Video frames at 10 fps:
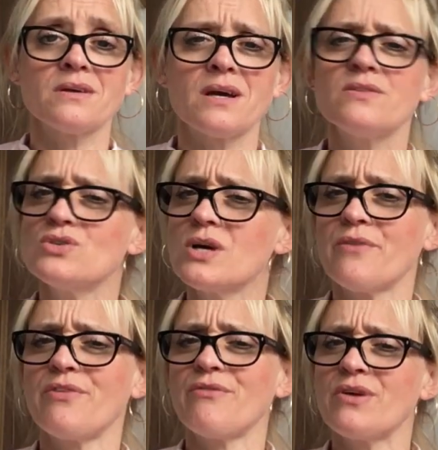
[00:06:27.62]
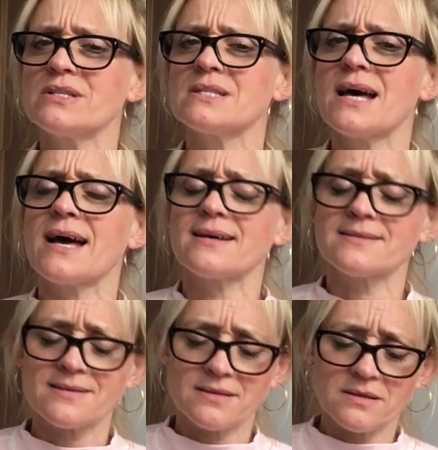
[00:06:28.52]
And the giant felt very sad.
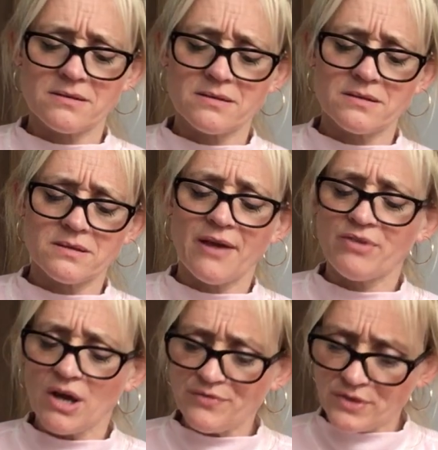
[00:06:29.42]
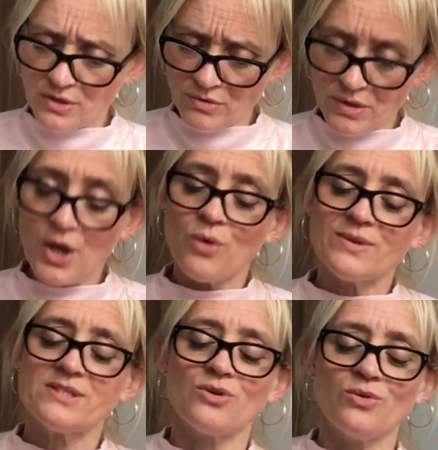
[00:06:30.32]
Every afternoon, when
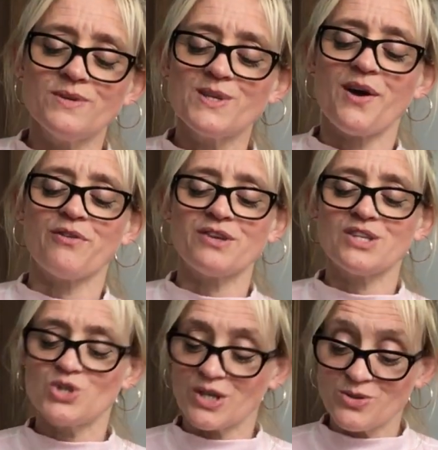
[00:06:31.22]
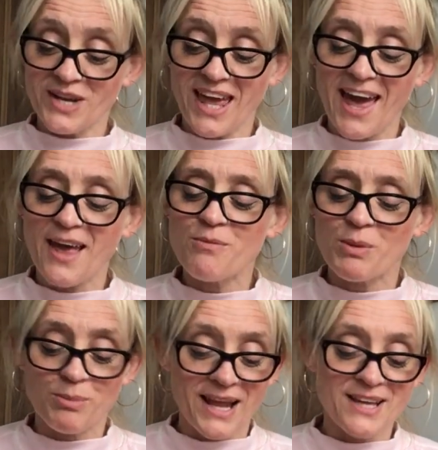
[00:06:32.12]
school was over, the children came
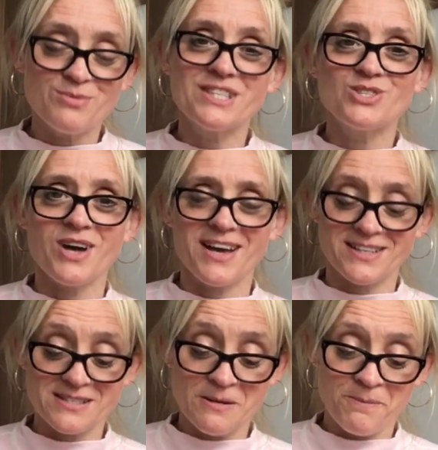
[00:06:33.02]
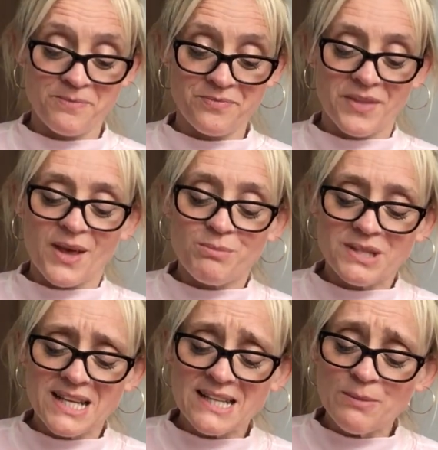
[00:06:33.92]
and played with the giant. But
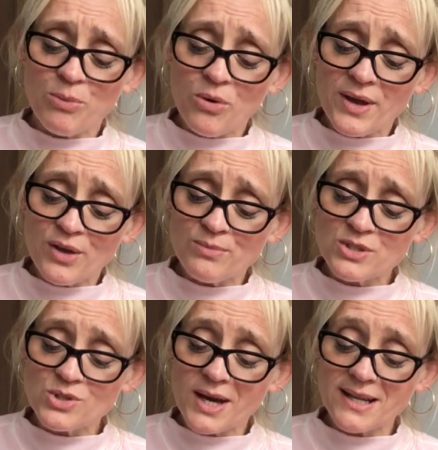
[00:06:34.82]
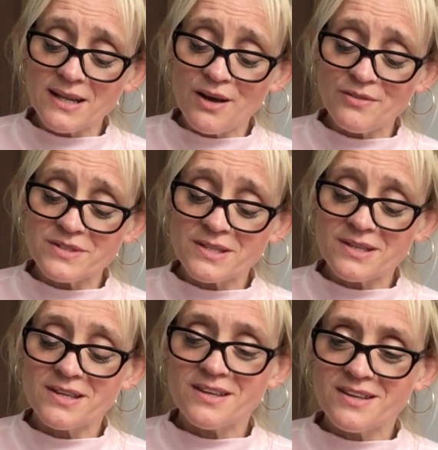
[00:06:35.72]
the little boy whom the giant loved
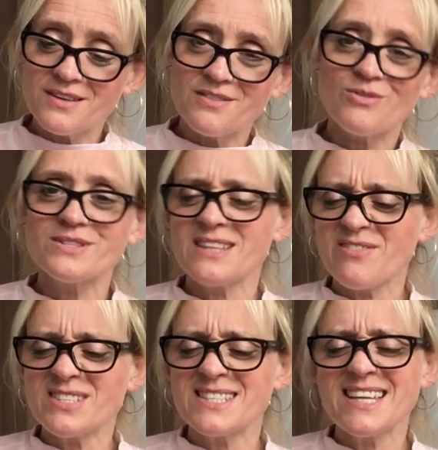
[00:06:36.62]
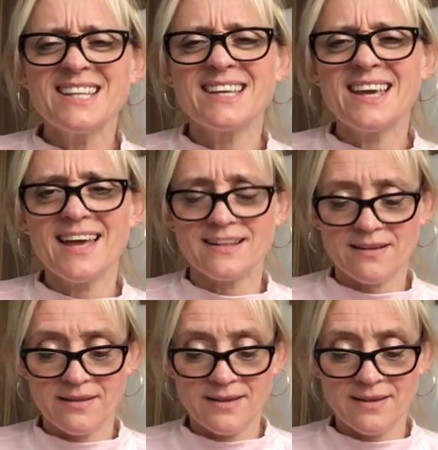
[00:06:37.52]
was never seen again.